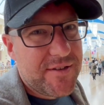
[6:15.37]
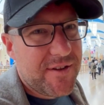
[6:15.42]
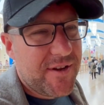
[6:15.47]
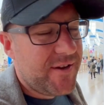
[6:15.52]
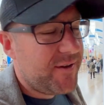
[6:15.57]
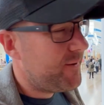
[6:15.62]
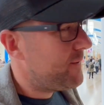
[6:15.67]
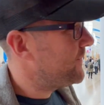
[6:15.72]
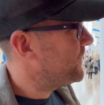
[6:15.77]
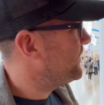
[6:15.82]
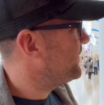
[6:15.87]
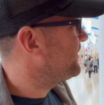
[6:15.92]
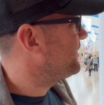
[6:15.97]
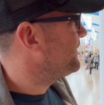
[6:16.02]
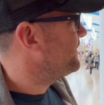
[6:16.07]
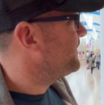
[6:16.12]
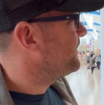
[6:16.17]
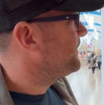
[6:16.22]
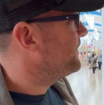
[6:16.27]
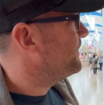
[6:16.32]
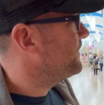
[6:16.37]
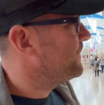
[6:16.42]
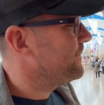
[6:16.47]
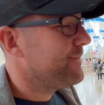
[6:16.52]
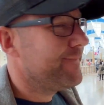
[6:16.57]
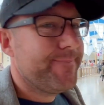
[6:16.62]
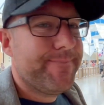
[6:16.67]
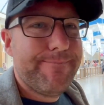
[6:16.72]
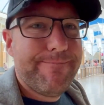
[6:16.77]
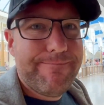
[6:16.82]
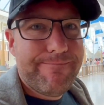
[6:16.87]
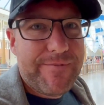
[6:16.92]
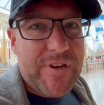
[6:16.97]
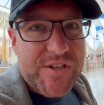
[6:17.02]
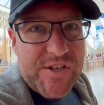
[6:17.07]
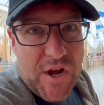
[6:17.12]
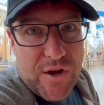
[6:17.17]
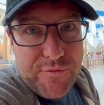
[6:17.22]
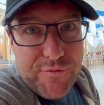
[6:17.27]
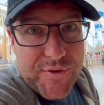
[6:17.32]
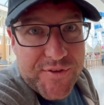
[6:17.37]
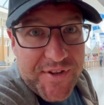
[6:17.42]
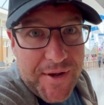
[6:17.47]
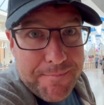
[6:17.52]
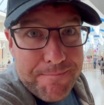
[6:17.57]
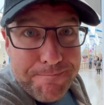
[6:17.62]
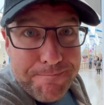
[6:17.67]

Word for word: so let's go for some.